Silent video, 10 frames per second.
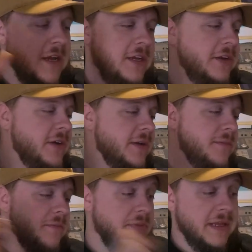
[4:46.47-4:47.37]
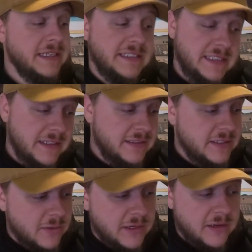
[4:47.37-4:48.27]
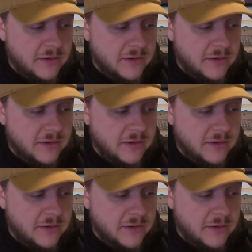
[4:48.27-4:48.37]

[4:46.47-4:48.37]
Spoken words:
You can play synths on it.